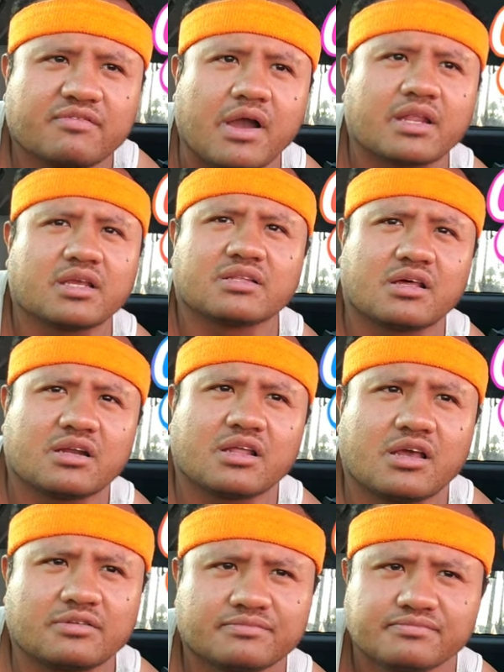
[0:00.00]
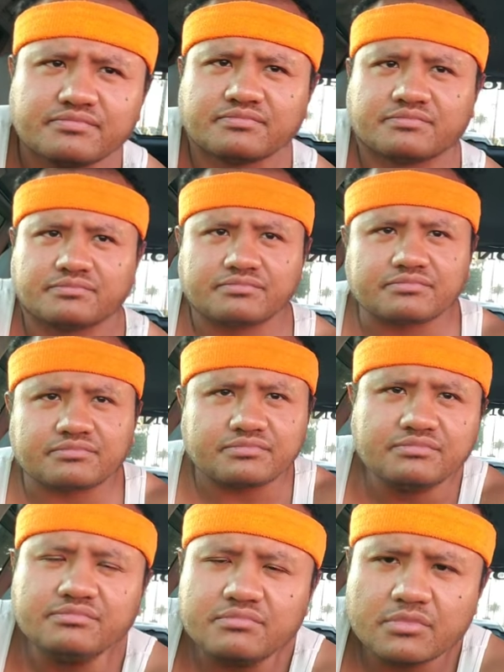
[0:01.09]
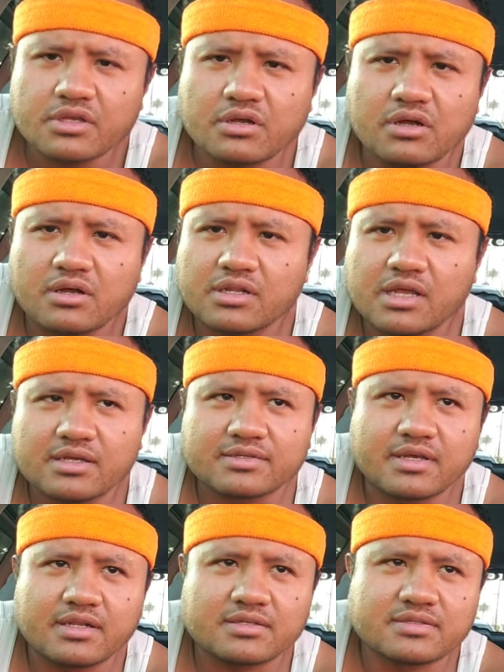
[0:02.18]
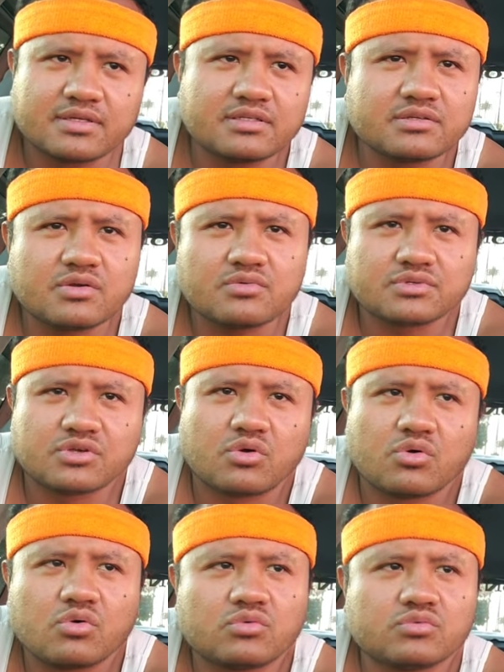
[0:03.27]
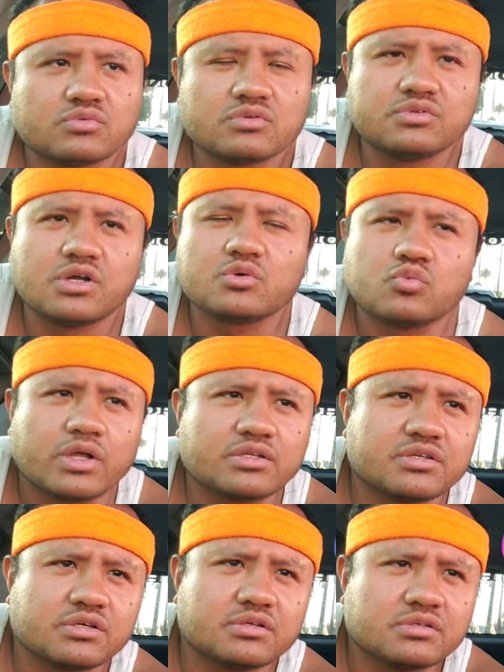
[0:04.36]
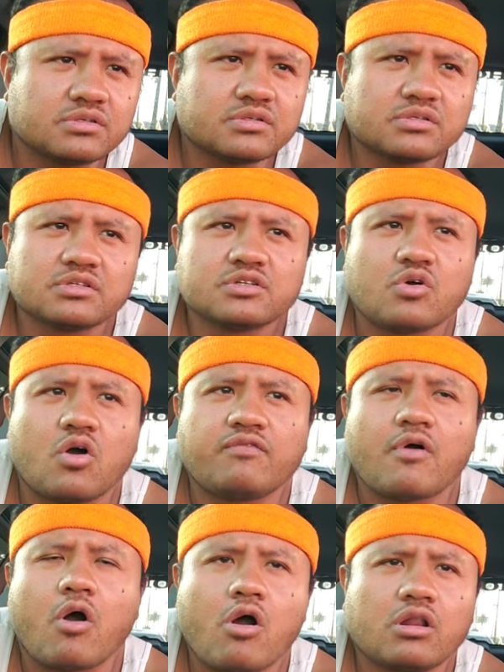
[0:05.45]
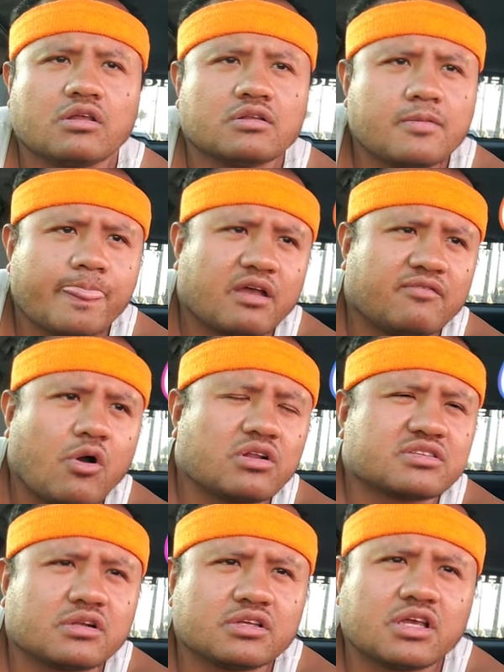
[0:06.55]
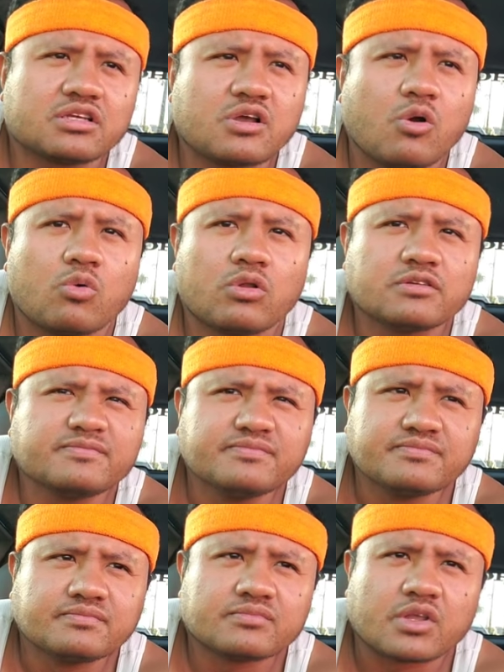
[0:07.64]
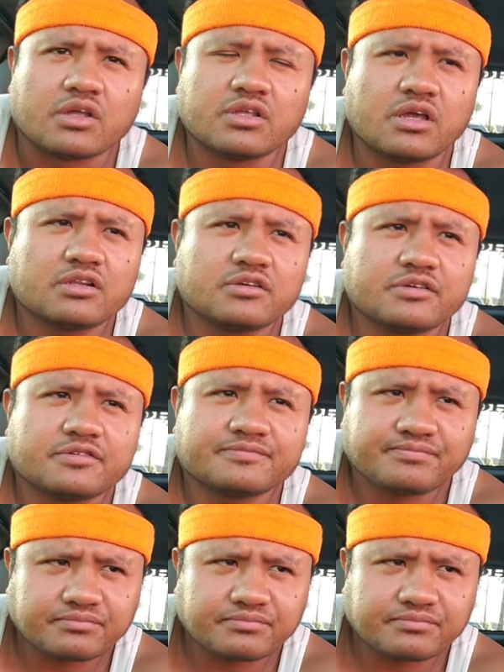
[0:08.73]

fighting, none of that. Uh, like I said, it's seasonal, so during winter or fall, fall is gonna get cold, and then uh,